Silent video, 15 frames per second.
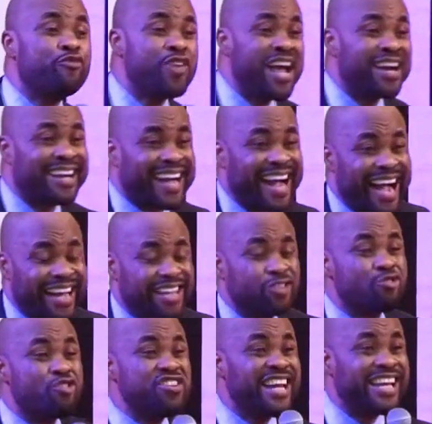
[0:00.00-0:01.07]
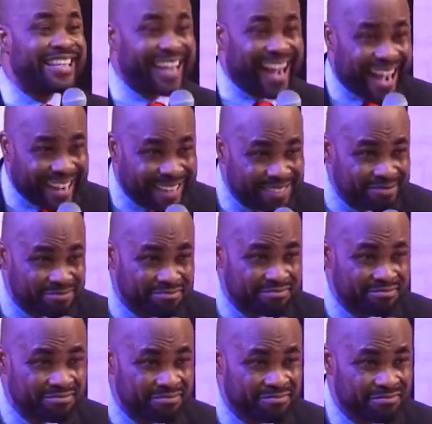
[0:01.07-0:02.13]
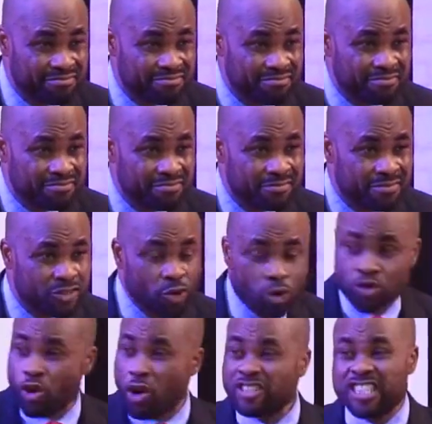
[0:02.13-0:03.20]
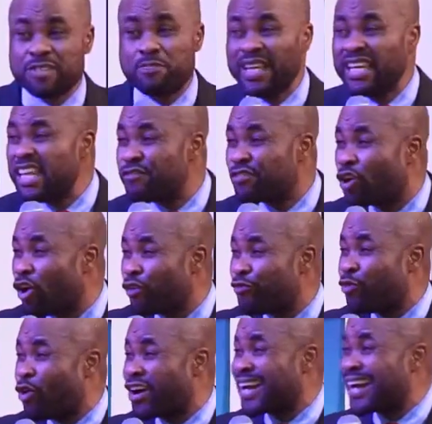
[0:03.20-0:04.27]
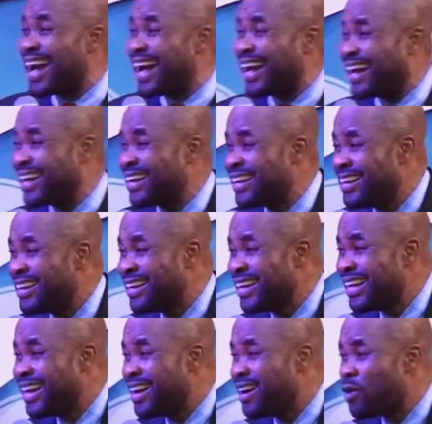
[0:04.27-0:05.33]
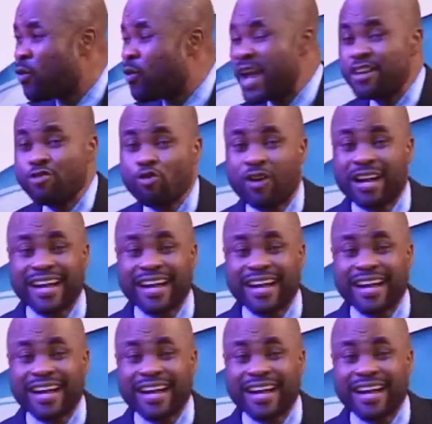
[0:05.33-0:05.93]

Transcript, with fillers: fuel car, you don't need car. So don't believe God for car when you